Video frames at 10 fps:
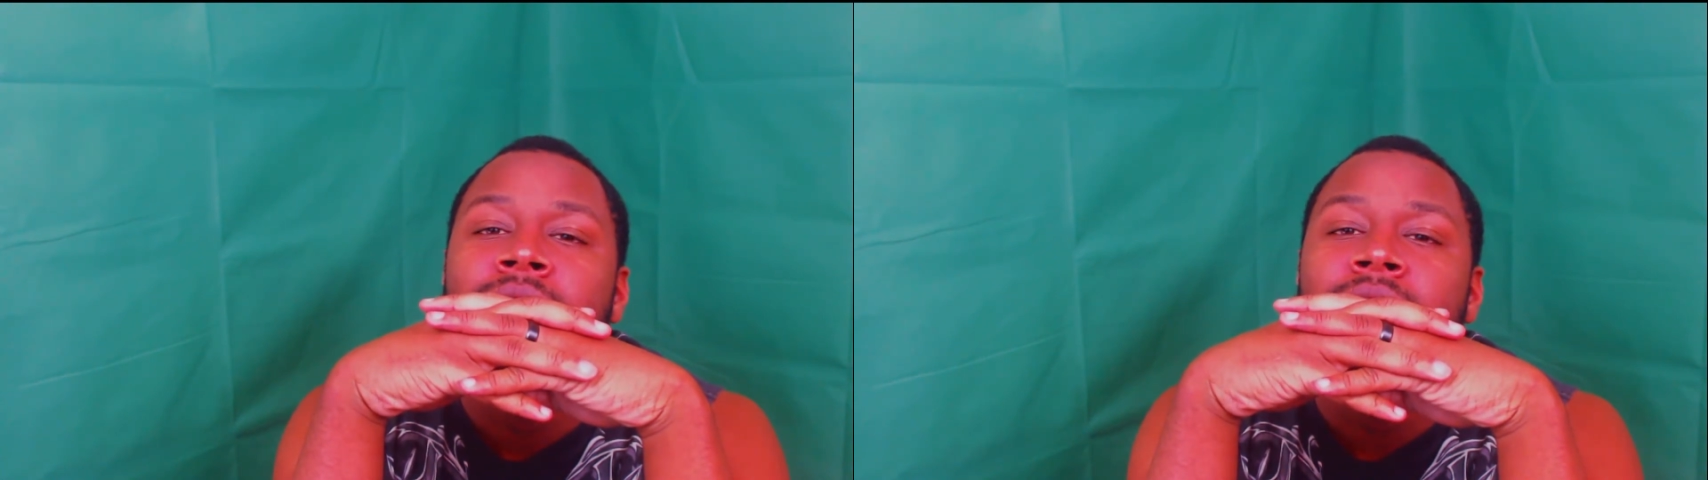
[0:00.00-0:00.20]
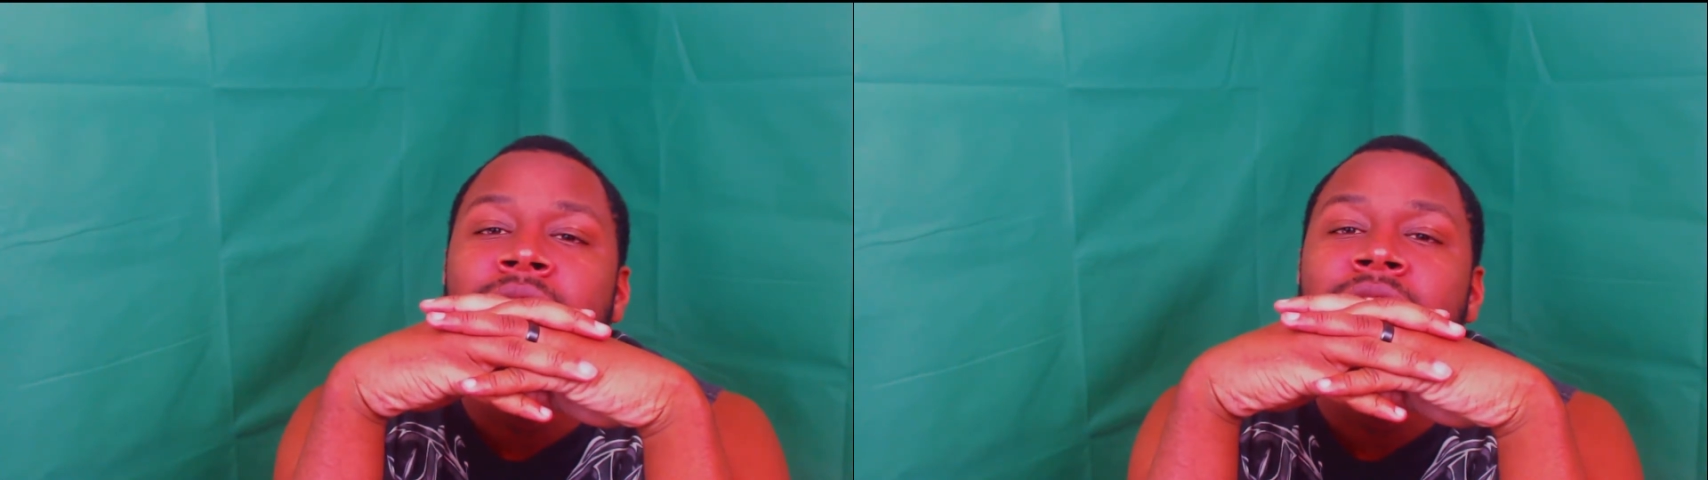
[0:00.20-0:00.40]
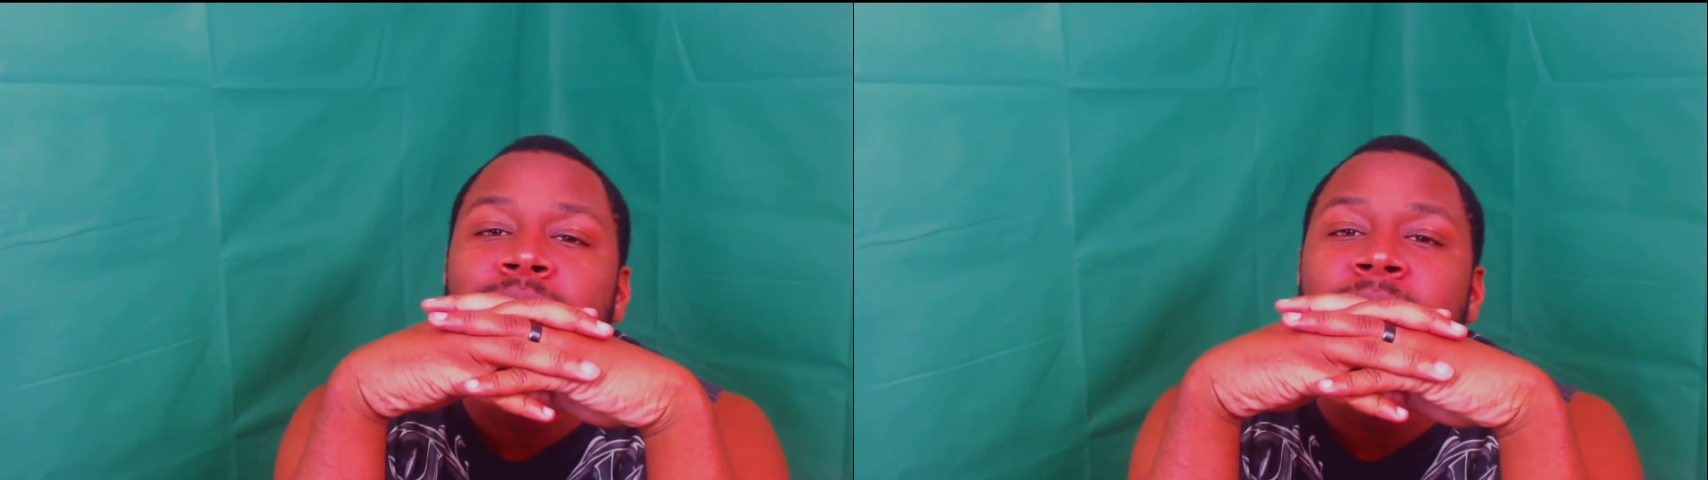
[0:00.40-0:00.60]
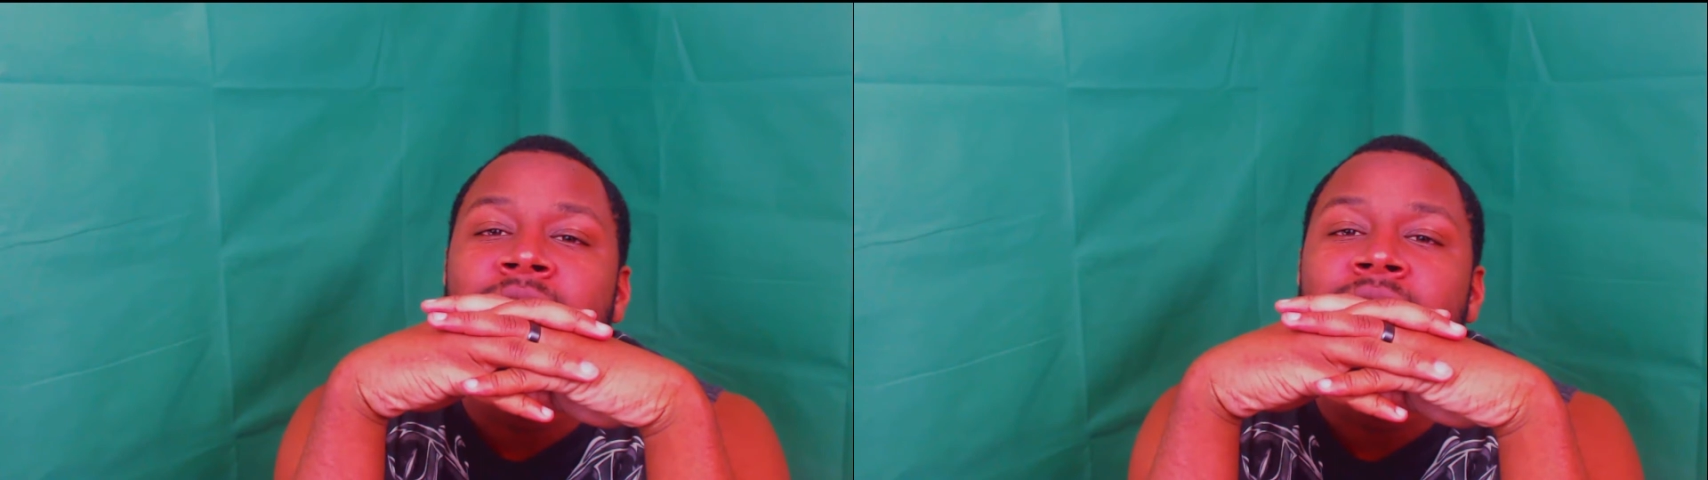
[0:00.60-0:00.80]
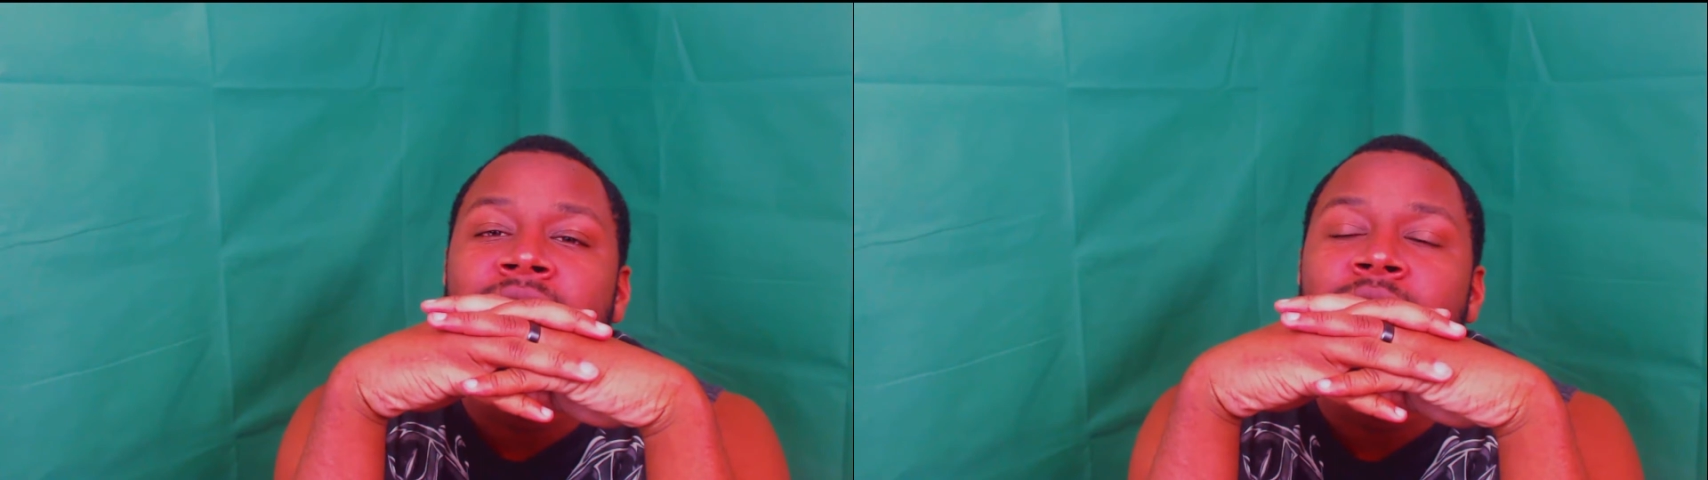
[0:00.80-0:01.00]
that I've
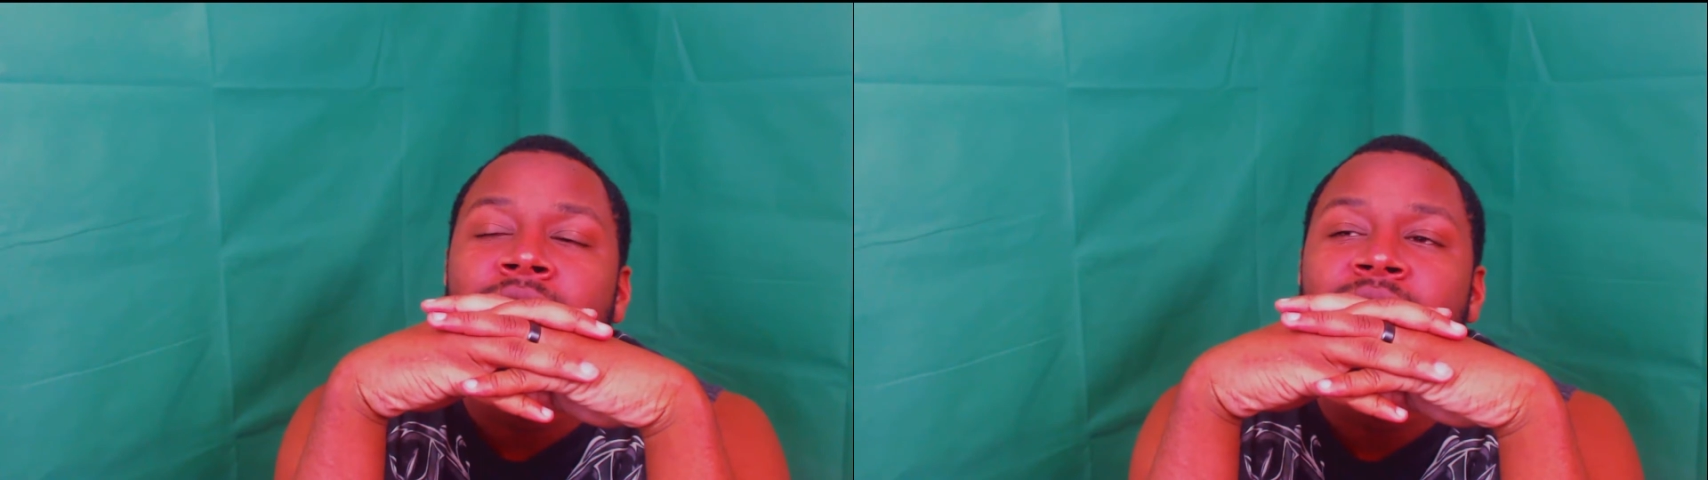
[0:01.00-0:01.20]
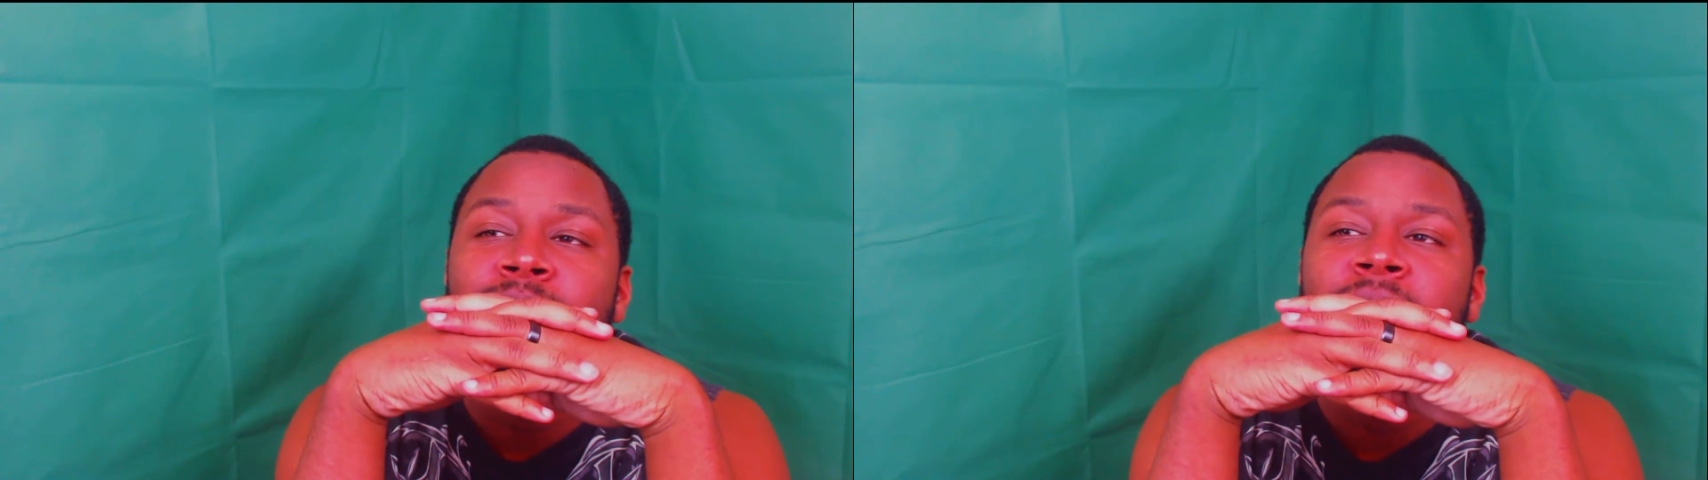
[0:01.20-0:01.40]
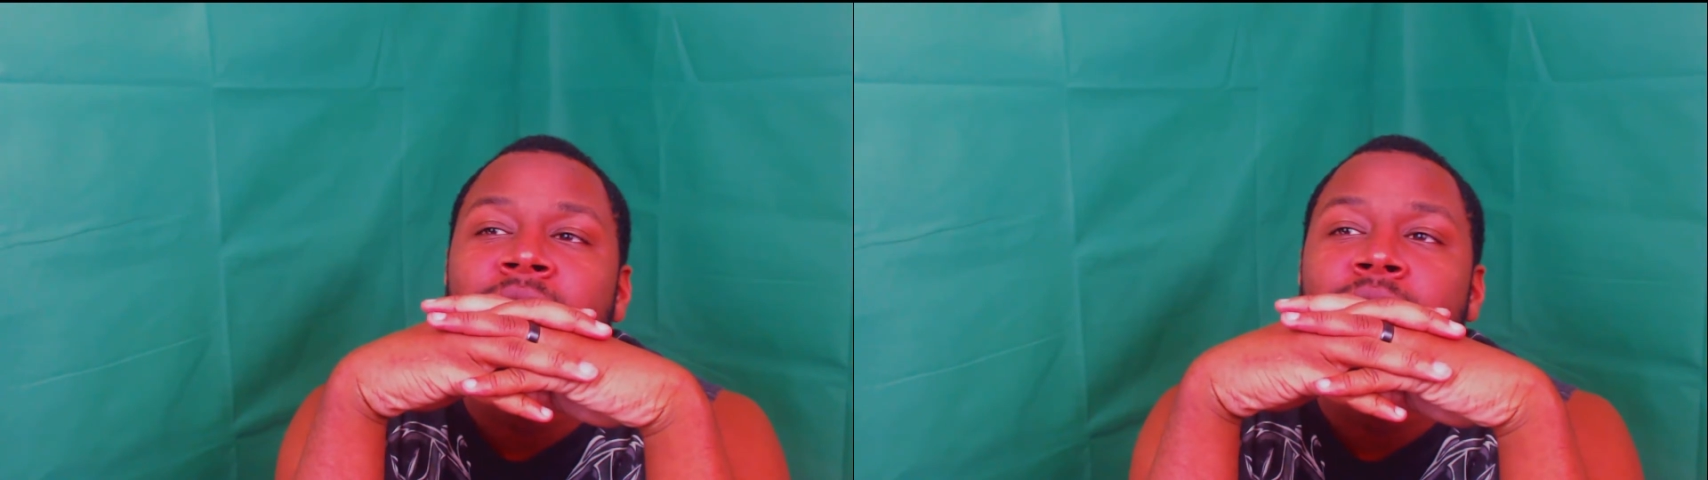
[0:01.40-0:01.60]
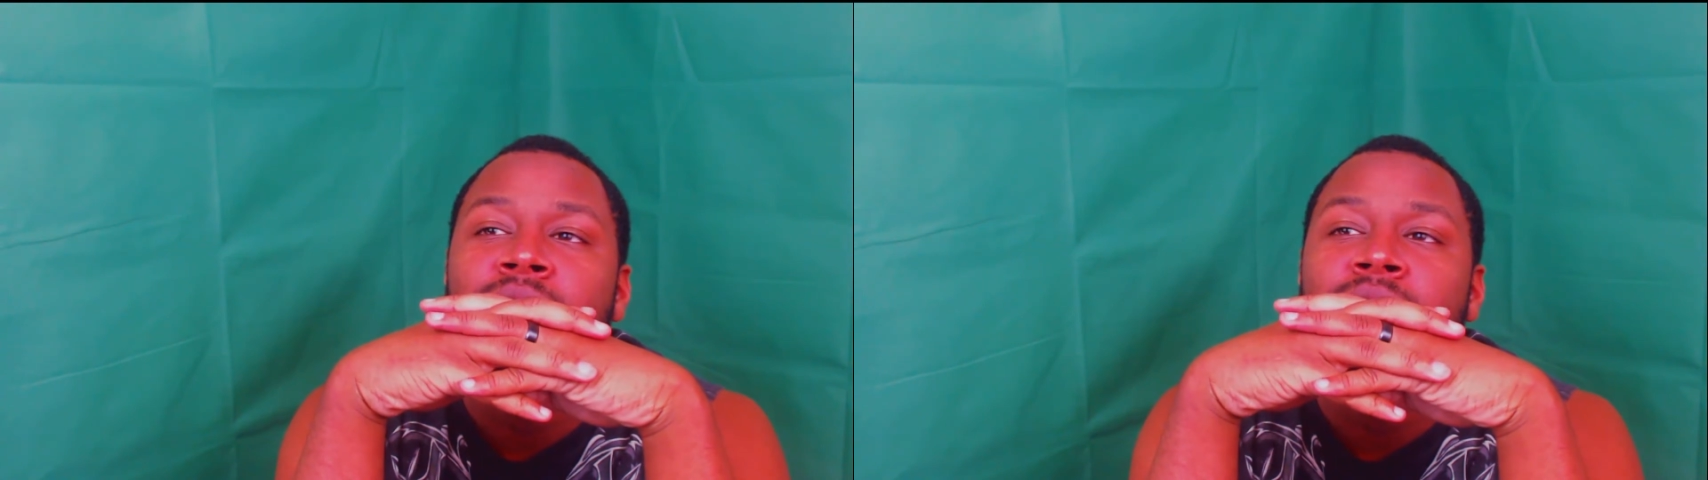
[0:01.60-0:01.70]
met. I know I've met